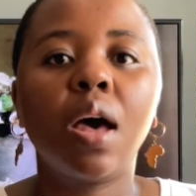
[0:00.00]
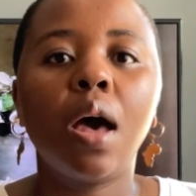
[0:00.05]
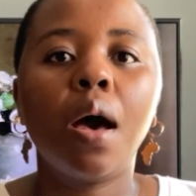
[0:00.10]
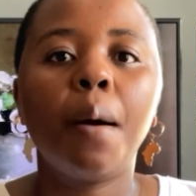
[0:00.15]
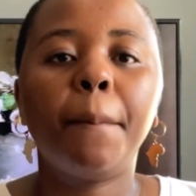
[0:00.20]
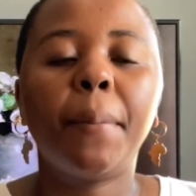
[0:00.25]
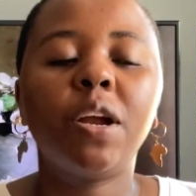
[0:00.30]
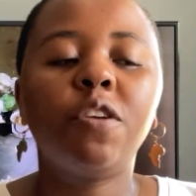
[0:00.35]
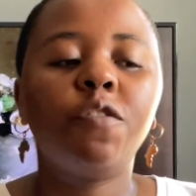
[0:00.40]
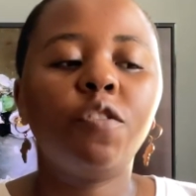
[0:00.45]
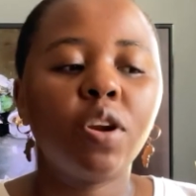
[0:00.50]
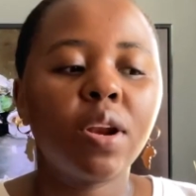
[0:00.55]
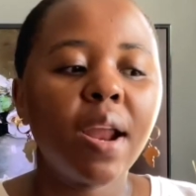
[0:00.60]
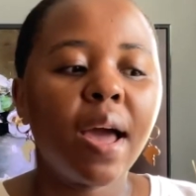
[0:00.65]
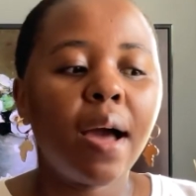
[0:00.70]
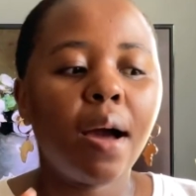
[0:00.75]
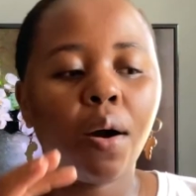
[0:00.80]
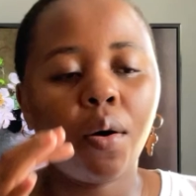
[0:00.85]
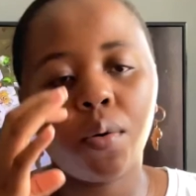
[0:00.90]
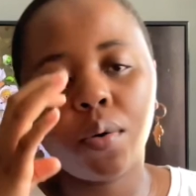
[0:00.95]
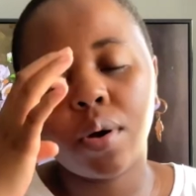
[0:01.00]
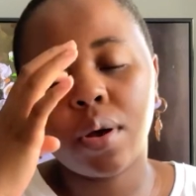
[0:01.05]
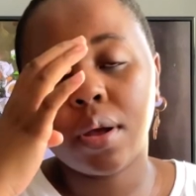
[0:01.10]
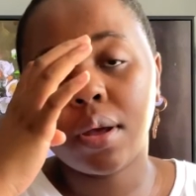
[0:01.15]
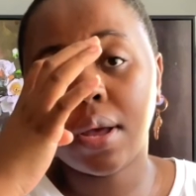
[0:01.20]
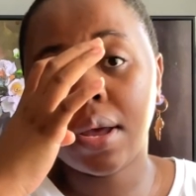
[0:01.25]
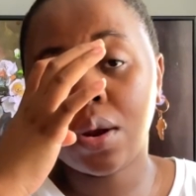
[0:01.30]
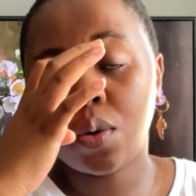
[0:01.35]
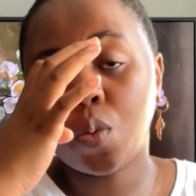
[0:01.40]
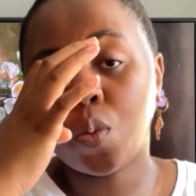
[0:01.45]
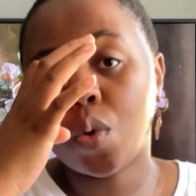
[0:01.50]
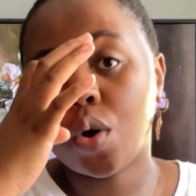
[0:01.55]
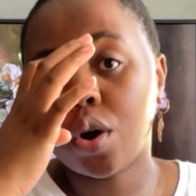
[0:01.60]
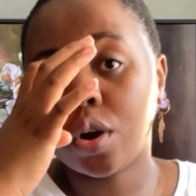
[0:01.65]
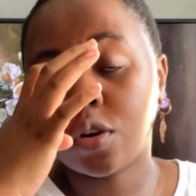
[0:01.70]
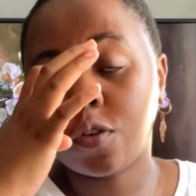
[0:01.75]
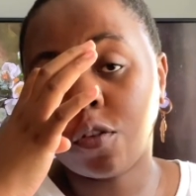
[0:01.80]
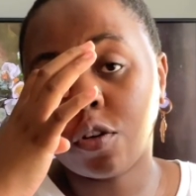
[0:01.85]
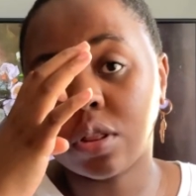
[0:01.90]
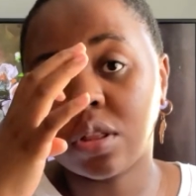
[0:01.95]
But for now, it
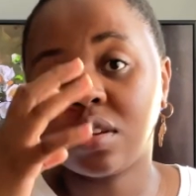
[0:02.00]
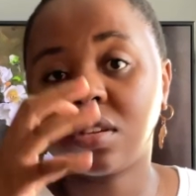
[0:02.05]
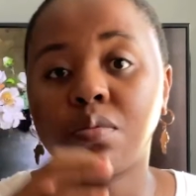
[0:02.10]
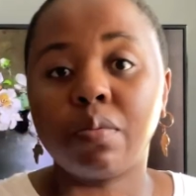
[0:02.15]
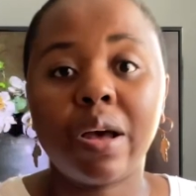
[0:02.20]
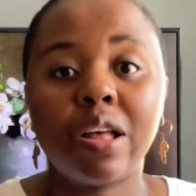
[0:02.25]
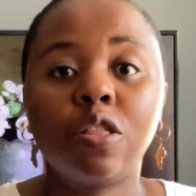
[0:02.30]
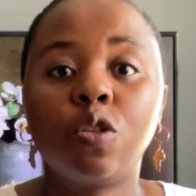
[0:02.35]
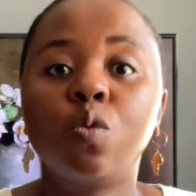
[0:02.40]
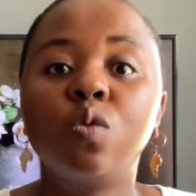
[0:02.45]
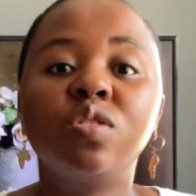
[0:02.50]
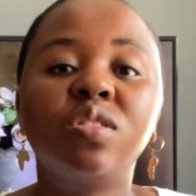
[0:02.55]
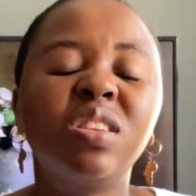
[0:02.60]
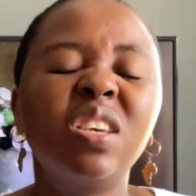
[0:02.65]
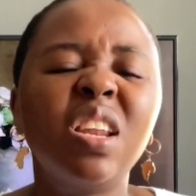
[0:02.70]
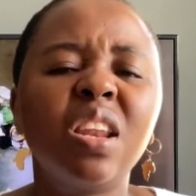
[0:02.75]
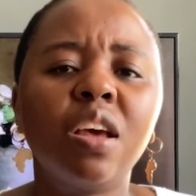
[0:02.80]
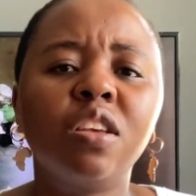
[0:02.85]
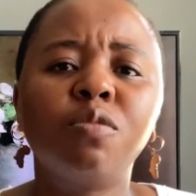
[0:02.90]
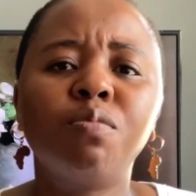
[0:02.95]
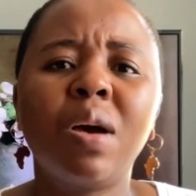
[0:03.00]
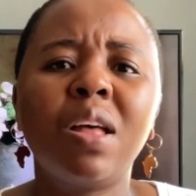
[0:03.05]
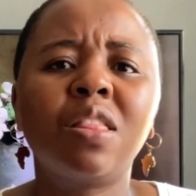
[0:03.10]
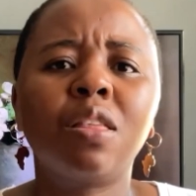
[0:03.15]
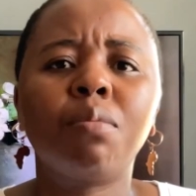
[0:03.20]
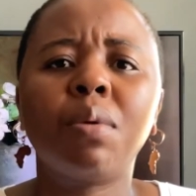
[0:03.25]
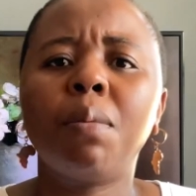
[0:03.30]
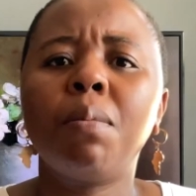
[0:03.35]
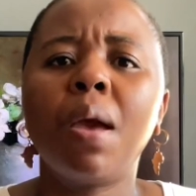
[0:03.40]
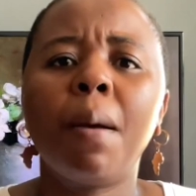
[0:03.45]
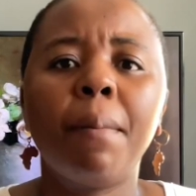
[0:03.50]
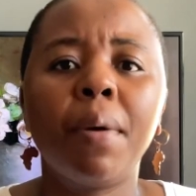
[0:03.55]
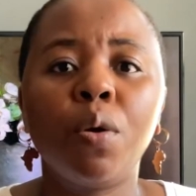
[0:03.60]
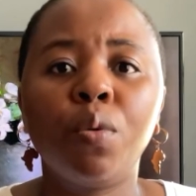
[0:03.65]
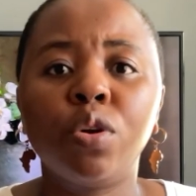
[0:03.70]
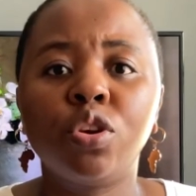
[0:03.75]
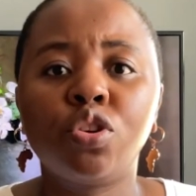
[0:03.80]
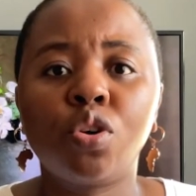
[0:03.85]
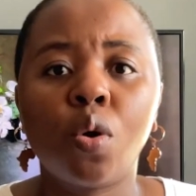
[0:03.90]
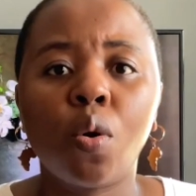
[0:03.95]
worked for this month. We'll see next month. Maybe I may
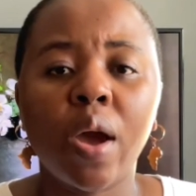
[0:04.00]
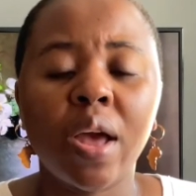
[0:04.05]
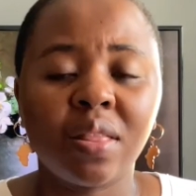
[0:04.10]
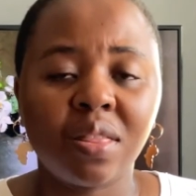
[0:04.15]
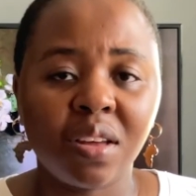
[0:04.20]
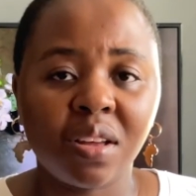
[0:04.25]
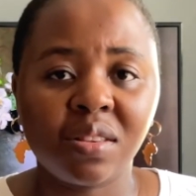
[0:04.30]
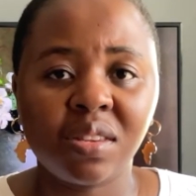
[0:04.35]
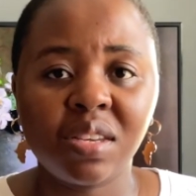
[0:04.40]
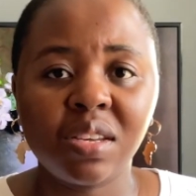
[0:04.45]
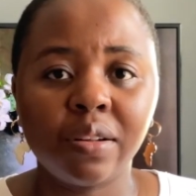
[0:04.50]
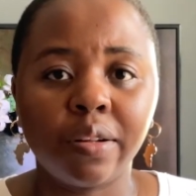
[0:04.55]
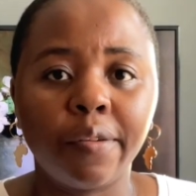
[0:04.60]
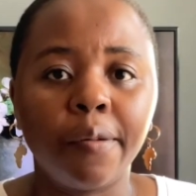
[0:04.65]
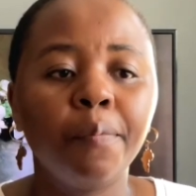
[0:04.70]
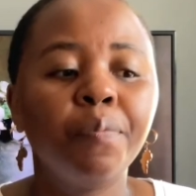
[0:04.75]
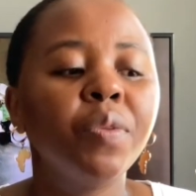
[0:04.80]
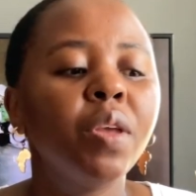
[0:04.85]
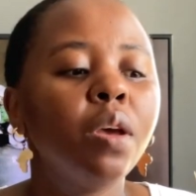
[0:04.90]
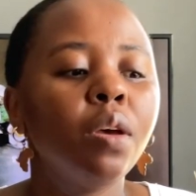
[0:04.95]
withdraw at the till.